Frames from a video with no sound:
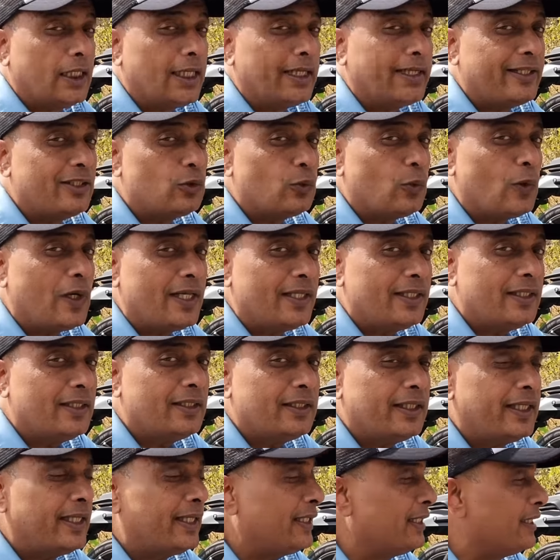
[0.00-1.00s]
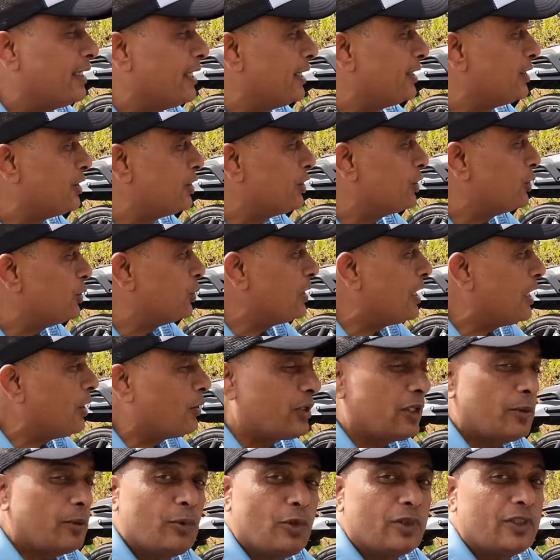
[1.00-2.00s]
there is one thing that
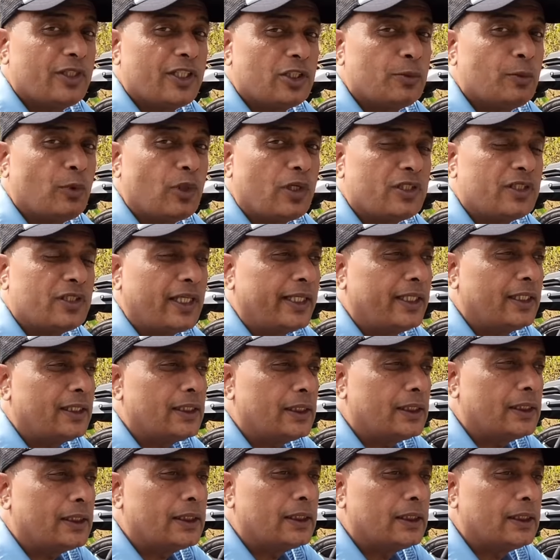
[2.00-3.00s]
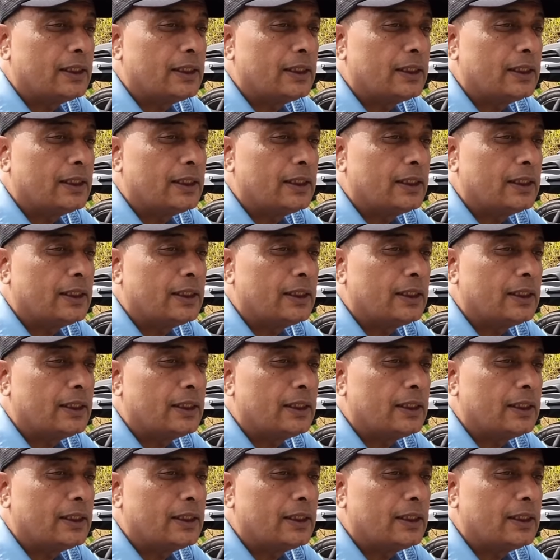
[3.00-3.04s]
stood out about this motorcycle.